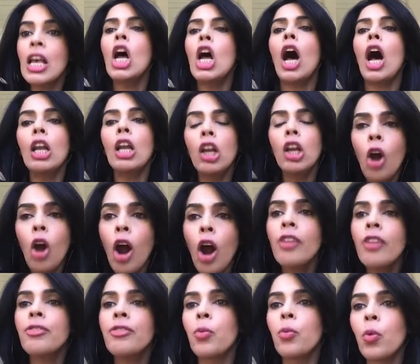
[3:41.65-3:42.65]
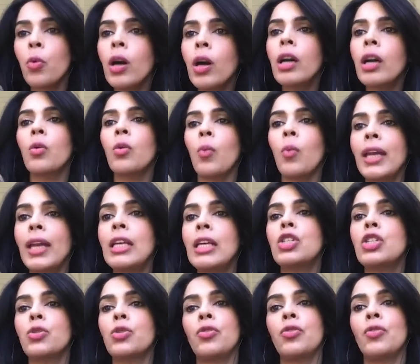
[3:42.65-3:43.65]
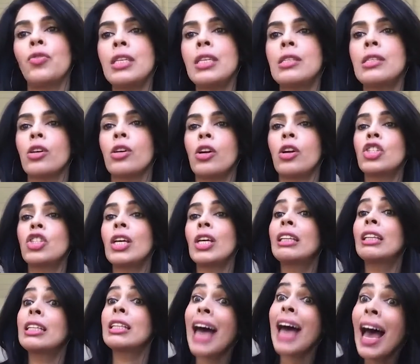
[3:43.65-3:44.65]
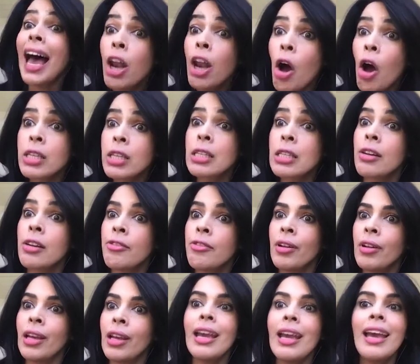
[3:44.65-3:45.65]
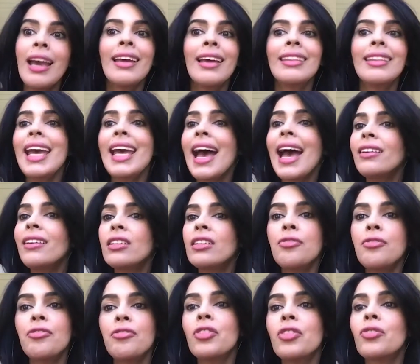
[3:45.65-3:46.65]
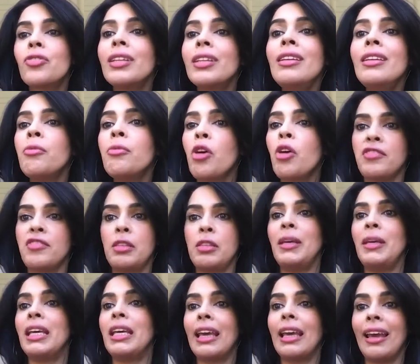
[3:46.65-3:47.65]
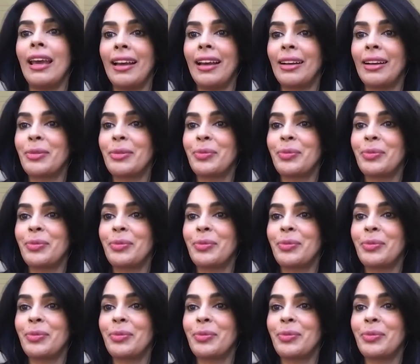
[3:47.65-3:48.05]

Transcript: A lot of work went into the research, the dialogue delivery. They had a different rhythm of speaking.